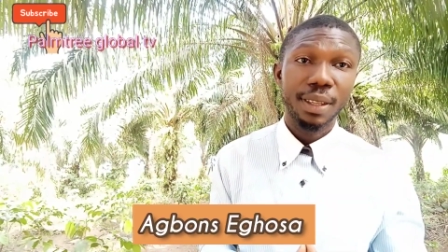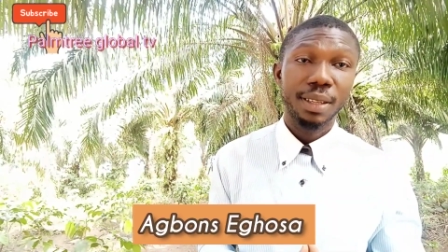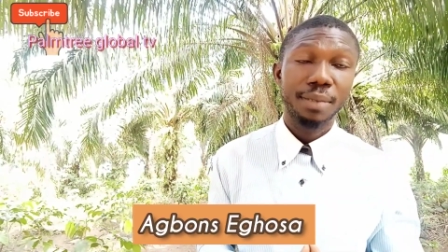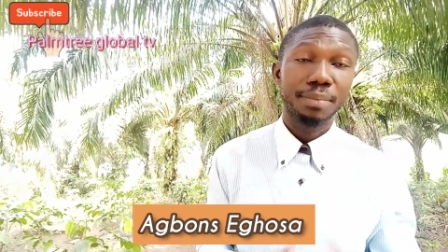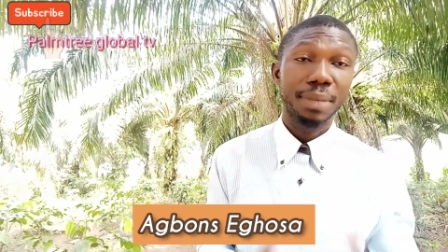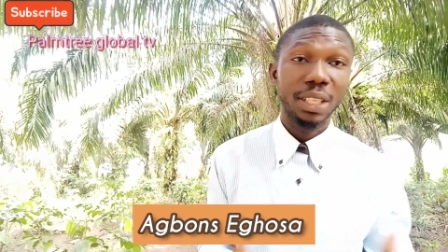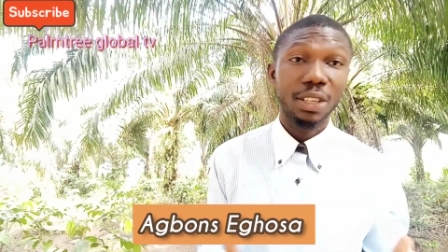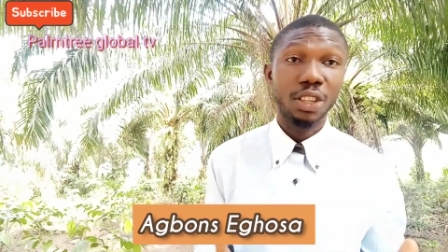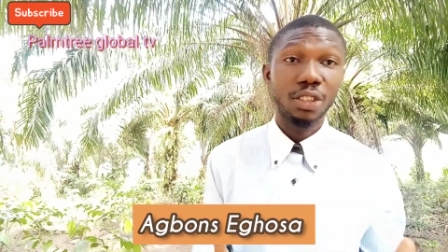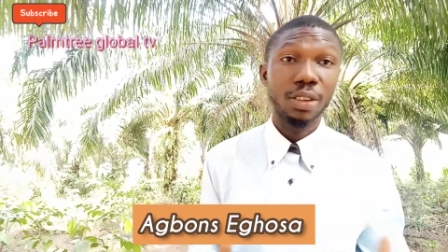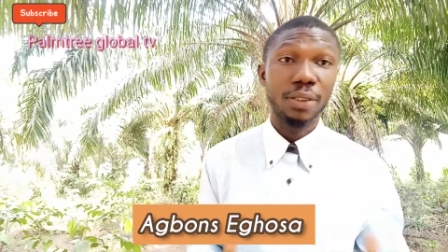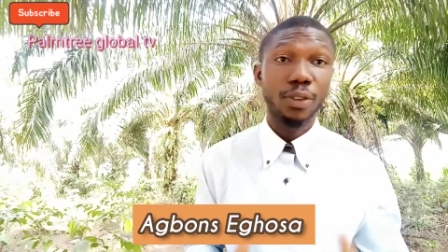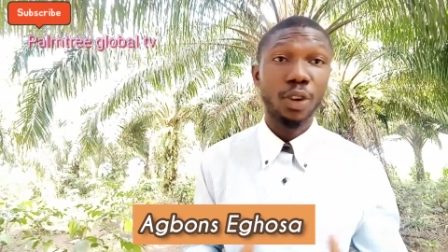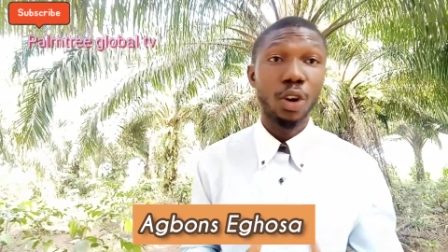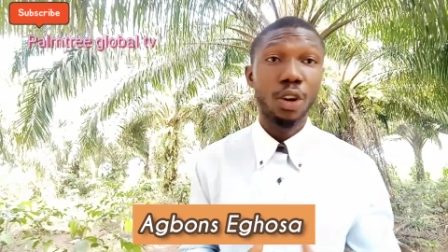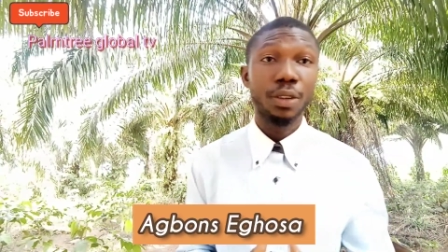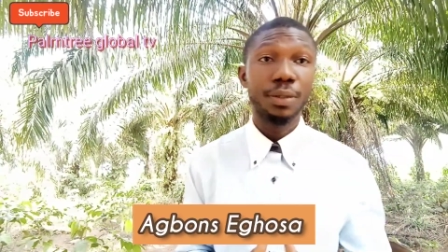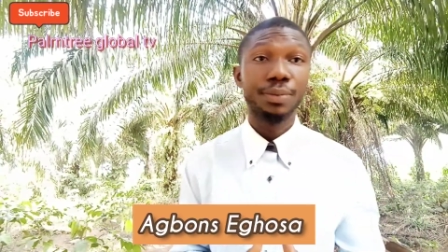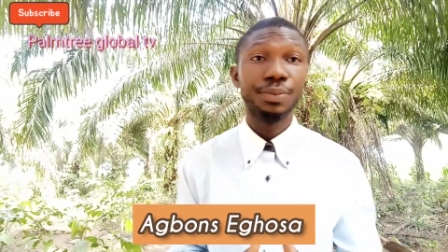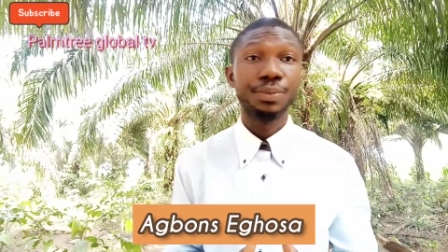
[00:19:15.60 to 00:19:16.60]
when they give
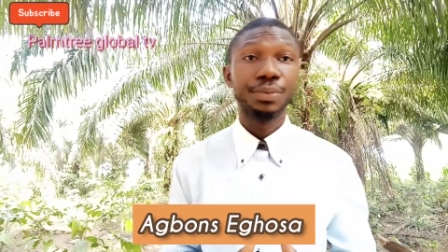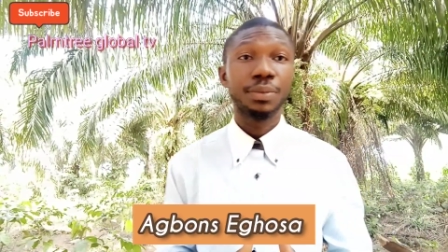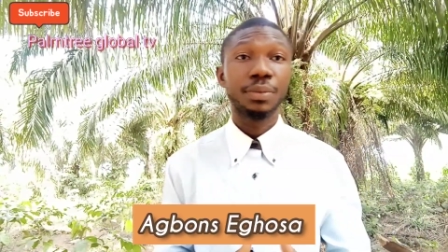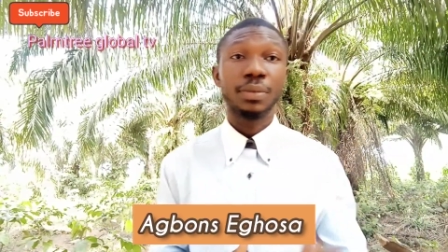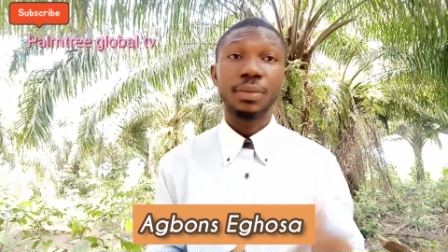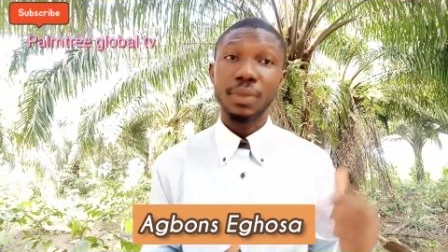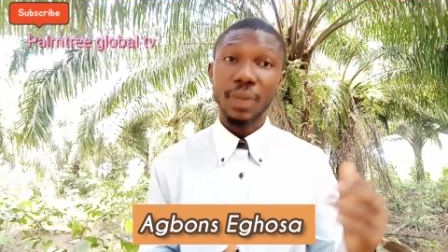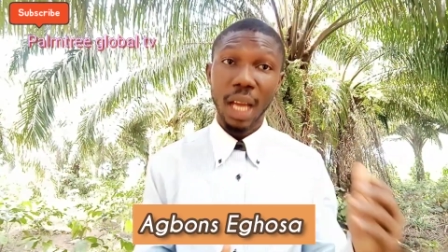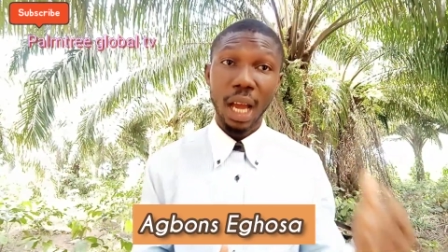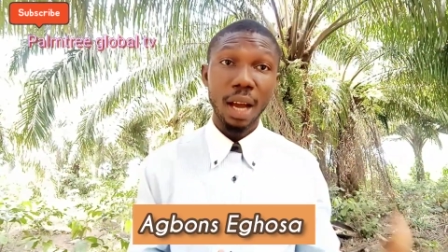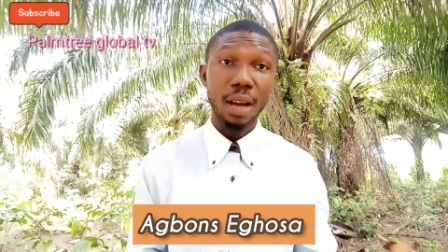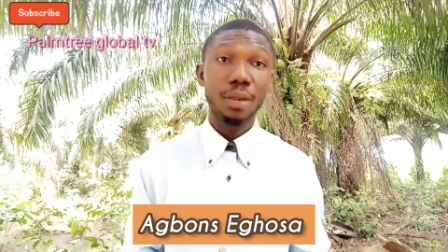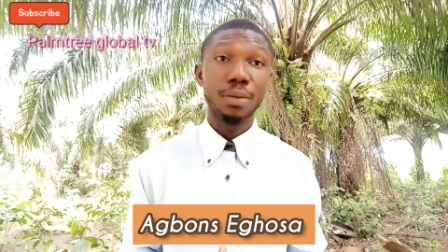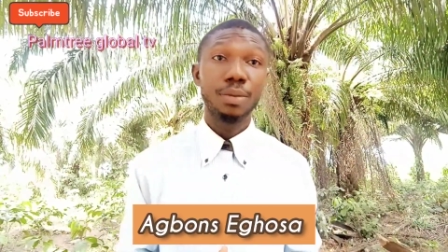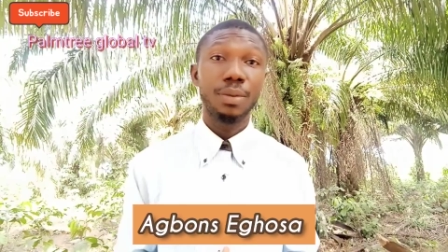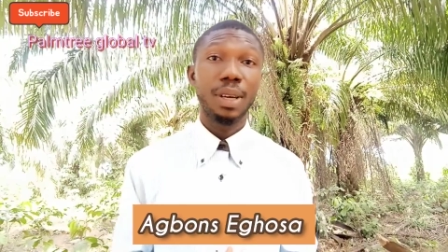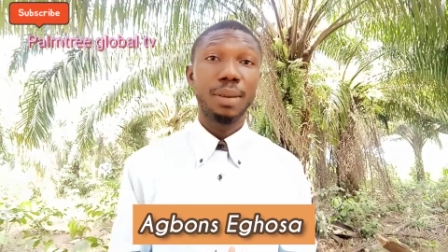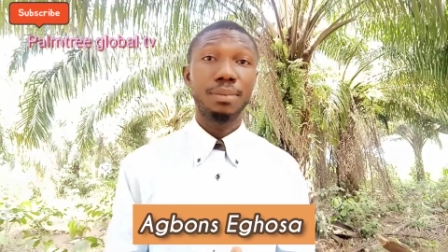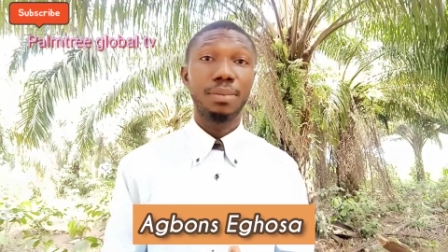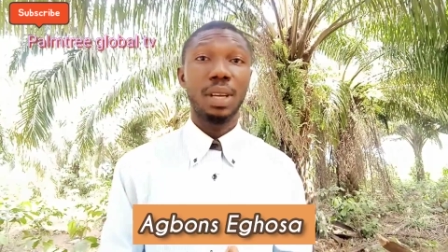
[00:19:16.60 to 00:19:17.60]
me the profit, they,
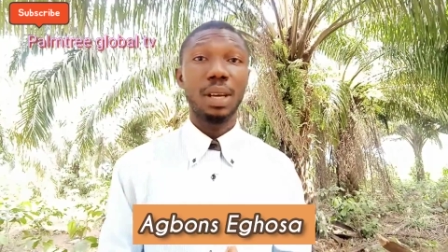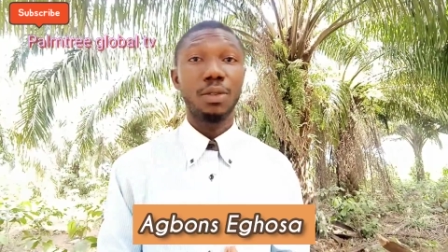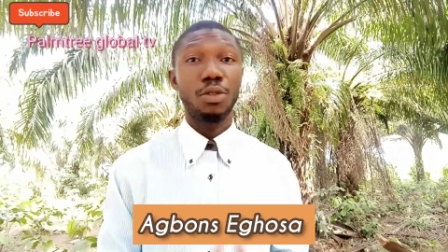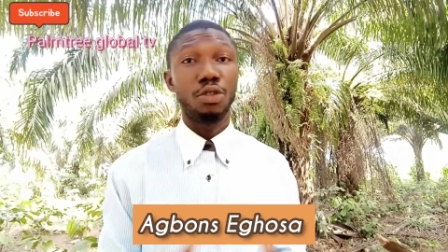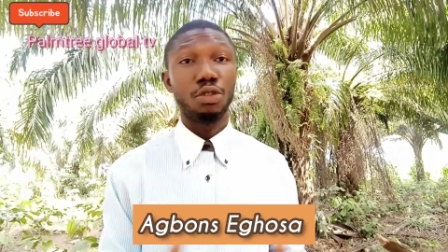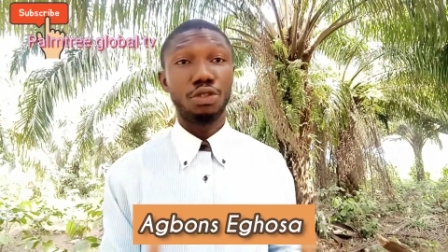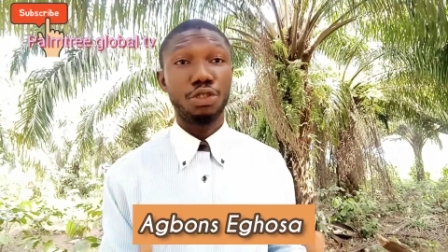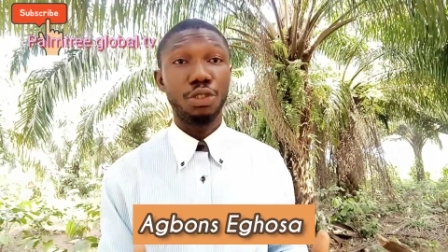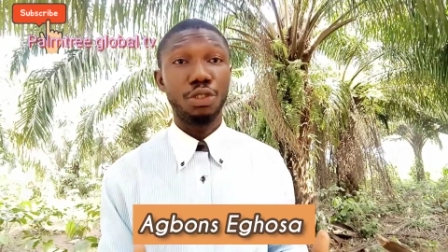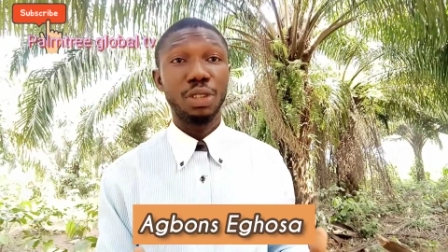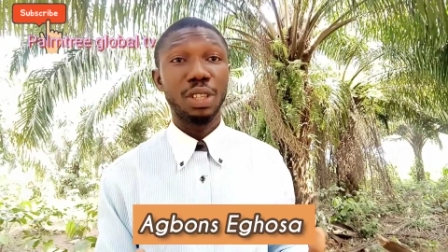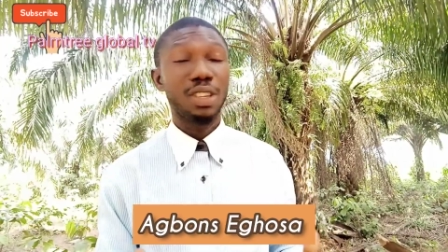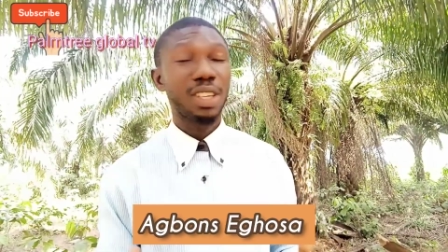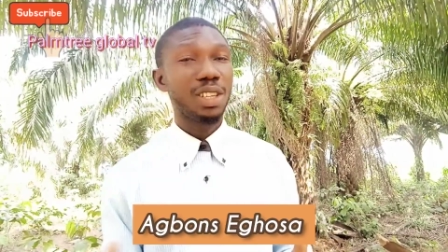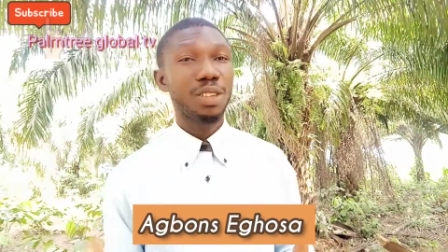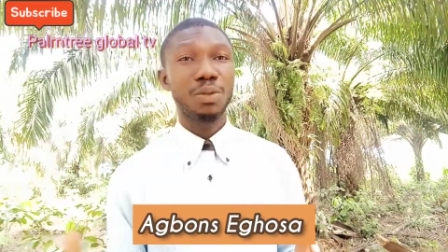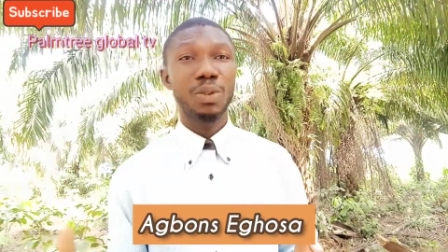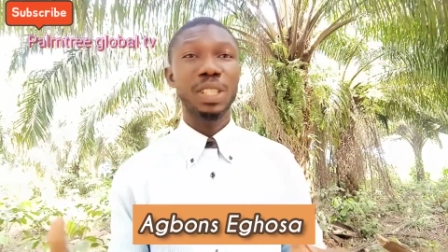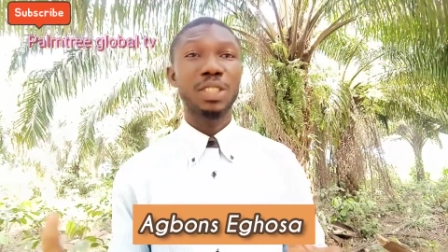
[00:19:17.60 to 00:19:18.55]
they, they measure the amount